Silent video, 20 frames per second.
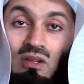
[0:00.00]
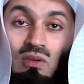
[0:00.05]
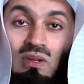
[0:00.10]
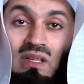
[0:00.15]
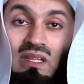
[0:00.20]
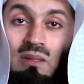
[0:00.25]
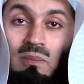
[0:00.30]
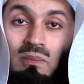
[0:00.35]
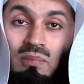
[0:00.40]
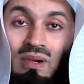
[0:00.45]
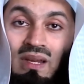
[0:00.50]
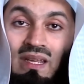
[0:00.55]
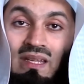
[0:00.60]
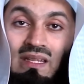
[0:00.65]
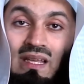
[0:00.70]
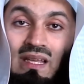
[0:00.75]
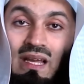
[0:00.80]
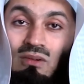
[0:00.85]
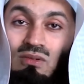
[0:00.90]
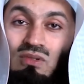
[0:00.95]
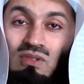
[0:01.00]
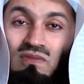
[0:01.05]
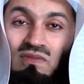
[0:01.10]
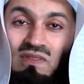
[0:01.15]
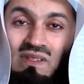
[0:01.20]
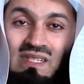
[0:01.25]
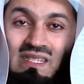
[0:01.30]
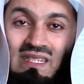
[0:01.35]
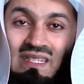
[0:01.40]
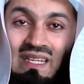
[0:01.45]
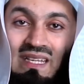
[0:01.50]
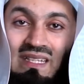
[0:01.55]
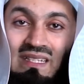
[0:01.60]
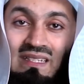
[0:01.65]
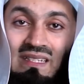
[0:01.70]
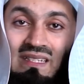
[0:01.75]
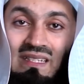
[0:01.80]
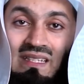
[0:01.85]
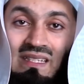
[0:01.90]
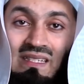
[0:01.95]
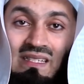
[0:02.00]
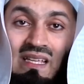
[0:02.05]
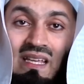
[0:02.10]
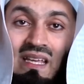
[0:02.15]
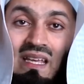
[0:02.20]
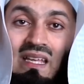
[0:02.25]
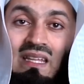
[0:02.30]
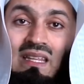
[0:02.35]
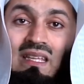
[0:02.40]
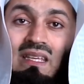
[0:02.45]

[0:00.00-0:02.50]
Look at the brain, how sophisticated it is.